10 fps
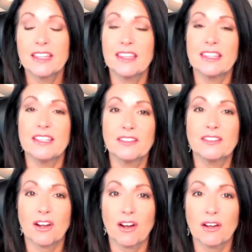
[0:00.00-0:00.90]

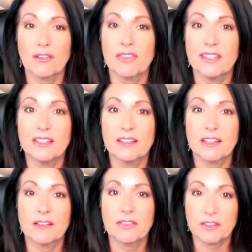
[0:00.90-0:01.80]
these are the
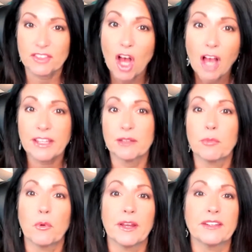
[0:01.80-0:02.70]
the talking
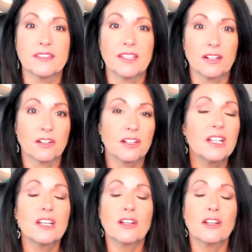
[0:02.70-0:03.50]
points that are